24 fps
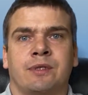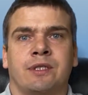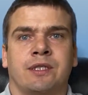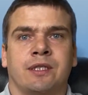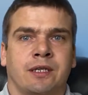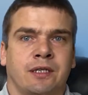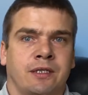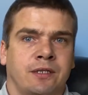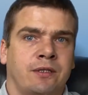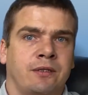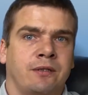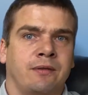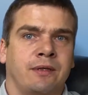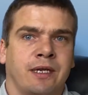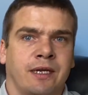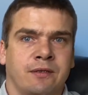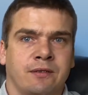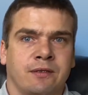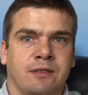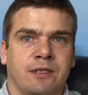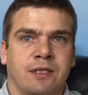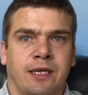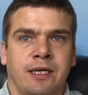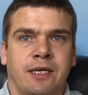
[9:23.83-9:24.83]
We saw in
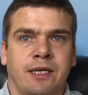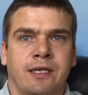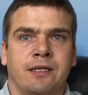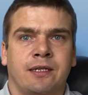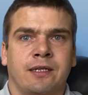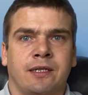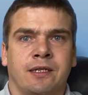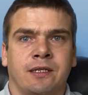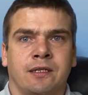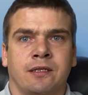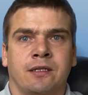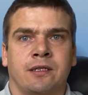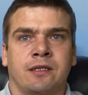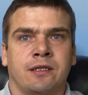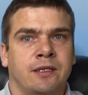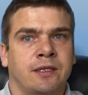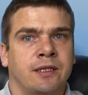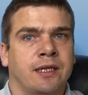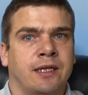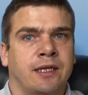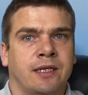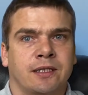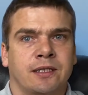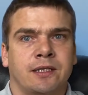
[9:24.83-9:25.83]
2008 in the
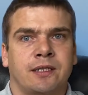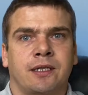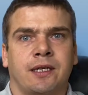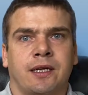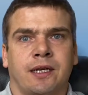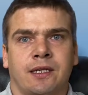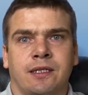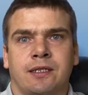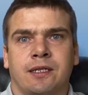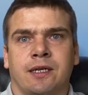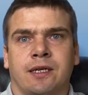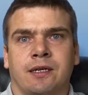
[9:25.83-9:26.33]
United States